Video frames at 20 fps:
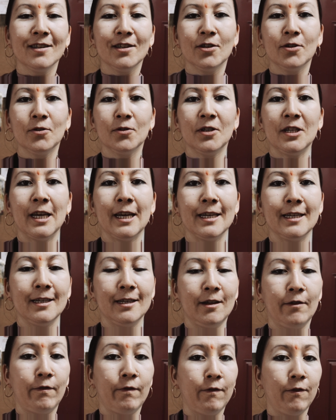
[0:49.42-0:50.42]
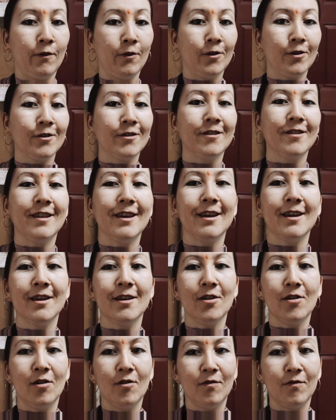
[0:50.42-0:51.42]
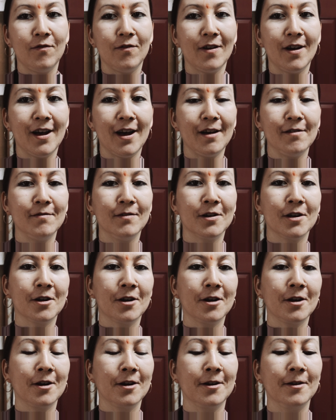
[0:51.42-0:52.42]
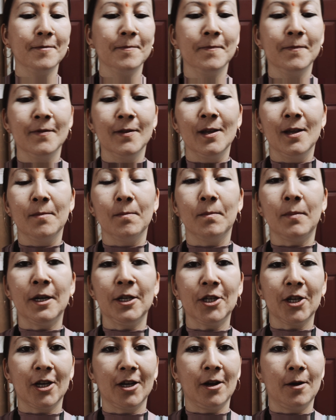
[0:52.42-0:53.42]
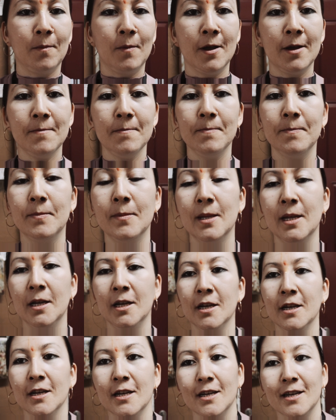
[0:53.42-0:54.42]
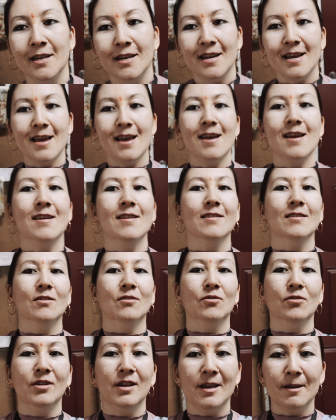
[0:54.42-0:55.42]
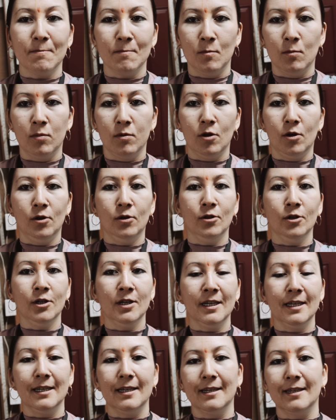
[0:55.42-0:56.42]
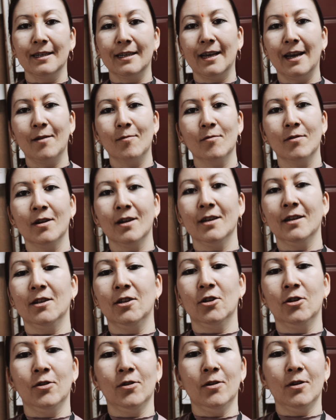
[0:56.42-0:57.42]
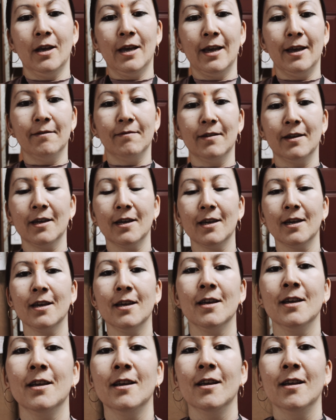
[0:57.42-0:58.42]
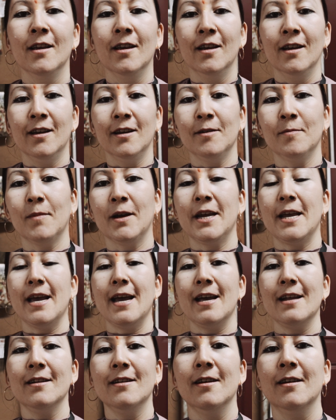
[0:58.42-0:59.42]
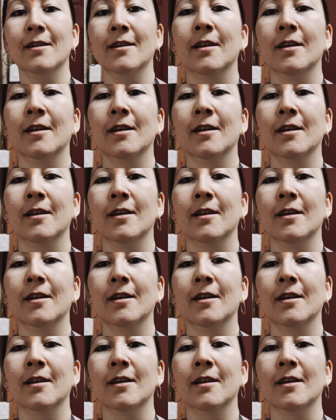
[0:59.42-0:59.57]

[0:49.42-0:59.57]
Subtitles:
Today is the fourth day of our Panchakarma, and today I'm holding this camera. It's so heavy in my hand.